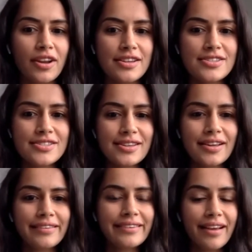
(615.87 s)
on us.
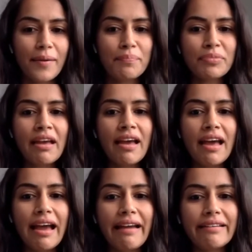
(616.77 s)
Yeah.
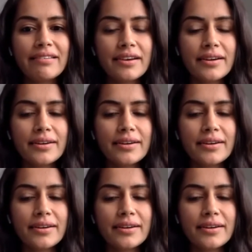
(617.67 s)
And